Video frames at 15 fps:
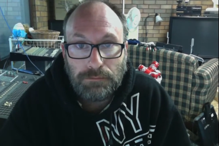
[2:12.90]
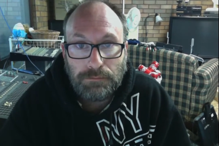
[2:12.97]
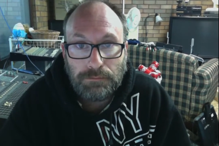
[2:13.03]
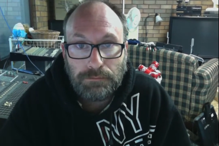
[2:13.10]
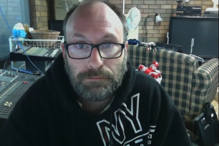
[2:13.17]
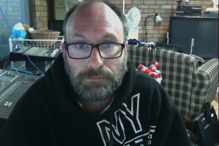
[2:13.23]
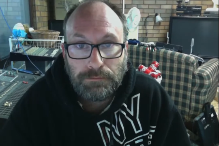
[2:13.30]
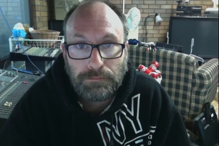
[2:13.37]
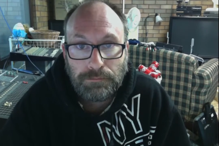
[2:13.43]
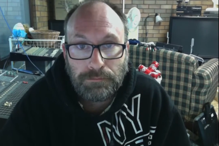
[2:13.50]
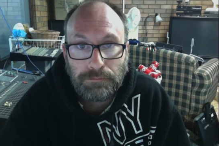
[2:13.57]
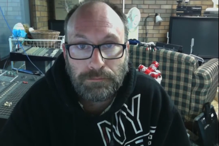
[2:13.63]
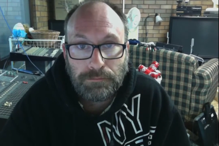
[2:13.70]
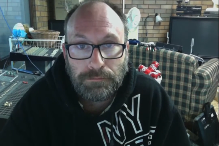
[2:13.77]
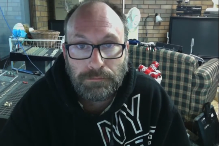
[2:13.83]

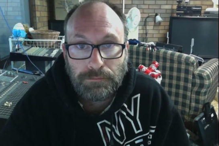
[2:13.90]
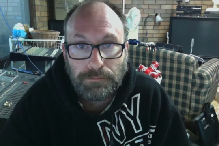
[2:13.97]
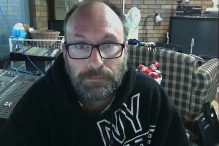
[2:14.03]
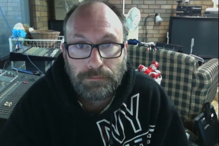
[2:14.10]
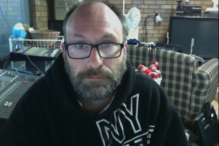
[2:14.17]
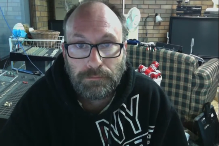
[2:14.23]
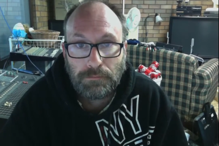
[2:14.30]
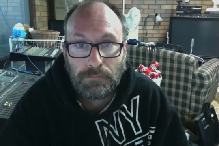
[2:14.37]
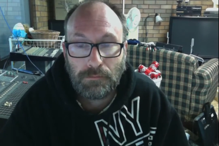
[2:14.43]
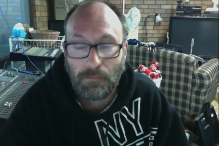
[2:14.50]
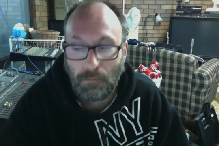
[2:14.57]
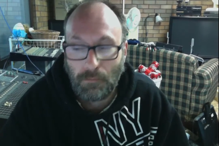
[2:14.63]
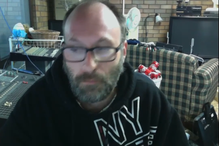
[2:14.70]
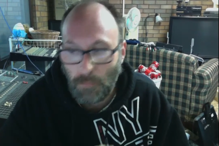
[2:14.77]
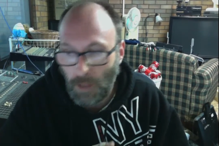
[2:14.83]

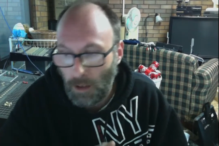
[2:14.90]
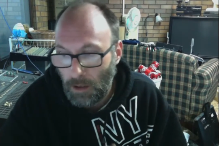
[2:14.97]
Nobody speaks.